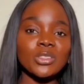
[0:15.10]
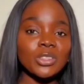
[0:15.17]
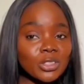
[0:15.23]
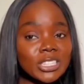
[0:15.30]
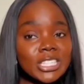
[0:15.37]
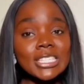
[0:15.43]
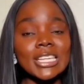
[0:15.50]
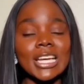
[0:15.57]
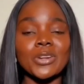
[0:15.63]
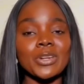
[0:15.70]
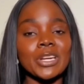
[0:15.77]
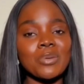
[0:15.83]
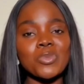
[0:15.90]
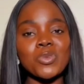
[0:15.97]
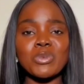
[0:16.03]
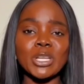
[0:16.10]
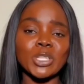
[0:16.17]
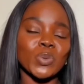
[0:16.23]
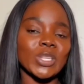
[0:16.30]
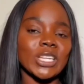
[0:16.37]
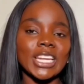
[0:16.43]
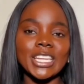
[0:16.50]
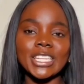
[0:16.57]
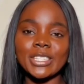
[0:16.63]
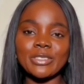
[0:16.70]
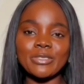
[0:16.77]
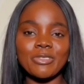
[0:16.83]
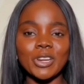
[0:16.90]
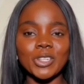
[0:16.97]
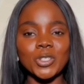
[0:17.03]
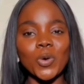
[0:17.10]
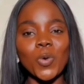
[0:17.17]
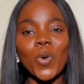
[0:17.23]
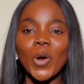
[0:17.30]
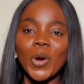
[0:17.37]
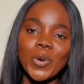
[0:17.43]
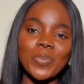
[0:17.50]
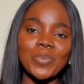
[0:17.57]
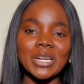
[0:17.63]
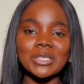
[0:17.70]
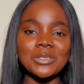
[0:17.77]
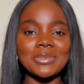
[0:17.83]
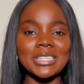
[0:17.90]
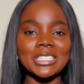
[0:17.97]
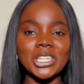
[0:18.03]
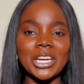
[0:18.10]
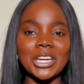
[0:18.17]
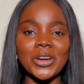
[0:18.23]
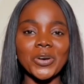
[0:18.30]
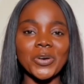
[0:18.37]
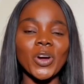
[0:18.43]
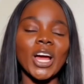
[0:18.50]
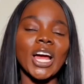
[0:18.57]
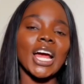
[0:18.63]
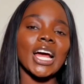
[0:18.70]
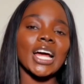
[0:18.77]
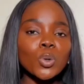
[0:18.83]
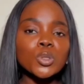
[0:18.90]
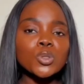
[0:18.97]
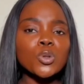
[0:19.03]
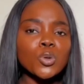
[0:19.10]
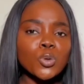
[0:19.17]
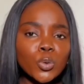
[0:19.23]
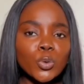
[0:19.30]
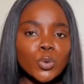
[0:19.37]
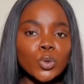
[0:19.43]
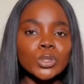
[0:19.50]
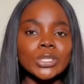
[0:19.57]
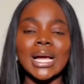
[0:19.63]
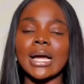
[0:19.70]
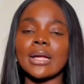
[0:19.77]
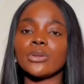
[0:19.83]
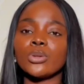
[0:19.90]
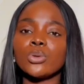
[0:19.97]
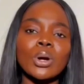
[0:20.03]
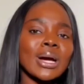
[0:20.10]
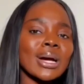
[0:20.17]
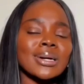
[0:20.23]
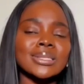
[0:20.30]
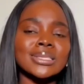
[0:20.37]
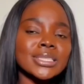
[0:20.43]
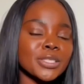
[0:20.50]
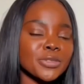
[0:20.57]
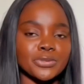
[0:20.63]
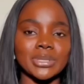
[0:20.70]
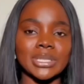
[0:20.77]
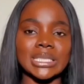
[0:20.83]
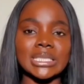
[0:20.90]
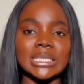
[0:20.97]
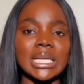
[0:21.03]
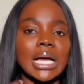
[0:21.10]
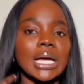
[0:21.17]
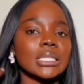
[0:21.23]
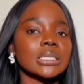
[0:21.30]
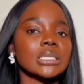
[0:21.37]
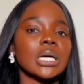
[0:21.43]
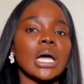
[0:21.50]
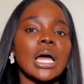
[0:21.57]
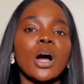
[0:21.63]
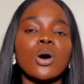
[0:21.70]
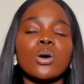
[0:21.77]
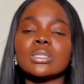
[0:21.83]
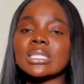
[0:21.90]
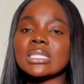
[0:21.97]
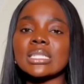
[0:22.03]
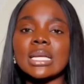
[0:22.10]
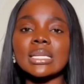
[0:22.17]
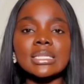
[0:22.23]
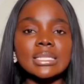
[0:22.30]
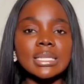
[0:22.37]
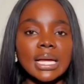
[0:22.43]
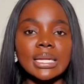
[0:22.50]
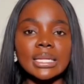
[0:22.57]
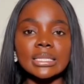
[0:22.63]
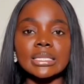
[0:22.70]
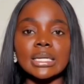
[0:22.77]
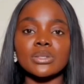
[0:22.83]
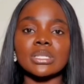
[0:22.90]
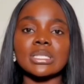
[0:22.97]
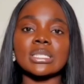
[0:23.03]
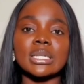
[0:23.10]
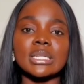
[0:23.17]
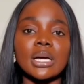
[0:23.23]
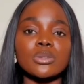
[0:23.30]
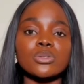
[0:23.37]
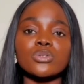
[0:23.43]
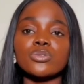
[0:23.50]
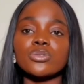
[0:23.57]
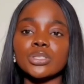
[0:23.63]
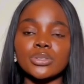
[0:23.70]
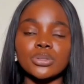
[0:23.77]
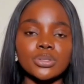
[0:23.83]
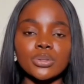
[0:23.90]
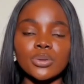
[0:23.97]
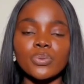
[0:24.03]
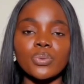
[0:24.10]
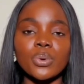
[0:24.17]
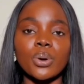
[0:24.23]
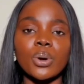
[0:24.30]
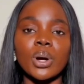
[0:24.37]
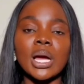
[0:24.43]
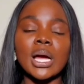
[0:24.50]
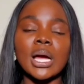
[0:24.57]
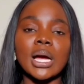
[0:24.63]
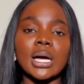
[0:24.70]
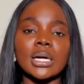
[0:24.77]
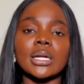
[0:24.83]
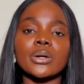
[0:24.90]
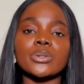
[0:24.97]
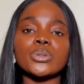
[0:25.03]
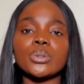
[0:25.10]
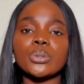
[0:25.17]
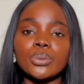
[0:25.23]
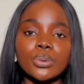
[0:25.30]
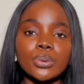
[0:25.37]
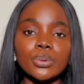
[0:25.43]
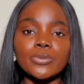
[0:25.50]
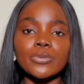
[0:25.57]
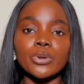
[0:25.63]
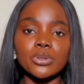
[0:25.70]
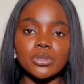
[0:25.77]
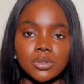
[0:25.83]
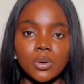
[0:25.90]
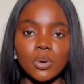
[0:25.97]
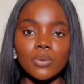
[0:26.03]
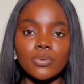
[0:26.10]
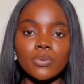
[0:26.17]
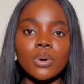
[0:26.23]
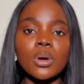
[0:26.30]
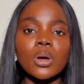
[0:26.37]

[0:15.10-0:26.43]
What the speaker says: This is another moment with the lady in fashion. Welcome back to my channel. If you want to look good and look different and understand styling, understand how to dress yourself well and how to look good for yourself,